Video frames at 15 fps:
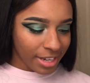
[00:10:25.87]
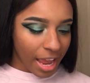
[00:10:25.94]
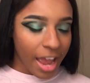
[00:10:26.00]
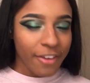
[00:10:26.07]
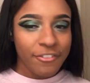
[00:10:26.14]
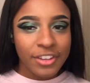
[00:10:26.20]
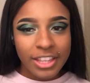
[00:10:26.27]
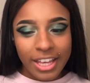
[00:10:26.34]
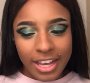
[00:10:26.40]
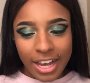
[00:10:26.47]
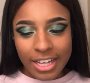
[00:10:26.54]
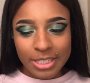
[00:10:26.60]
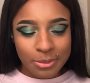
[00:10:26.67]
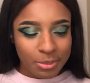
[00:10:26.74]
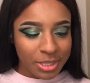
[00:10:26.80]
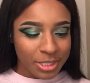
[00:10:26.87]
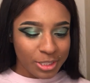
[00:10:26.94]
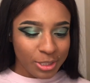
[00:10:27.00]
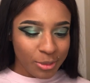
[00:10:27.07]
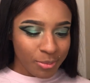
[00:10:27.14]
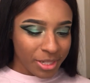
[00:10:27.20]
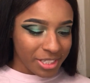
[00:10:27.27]
I feel like I spent
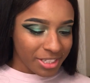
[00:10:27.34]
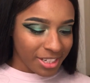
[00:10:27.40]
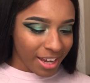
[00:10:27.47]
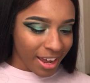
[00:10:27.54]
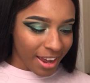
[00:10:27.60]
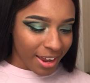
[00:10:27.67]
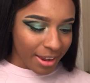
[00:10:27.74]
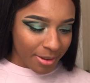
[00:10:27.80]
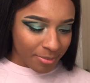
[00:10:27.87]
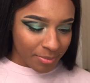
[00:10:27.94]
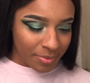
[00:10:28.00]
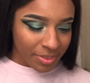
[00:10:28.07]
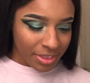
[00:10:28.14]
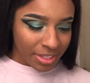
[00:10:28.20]
too much time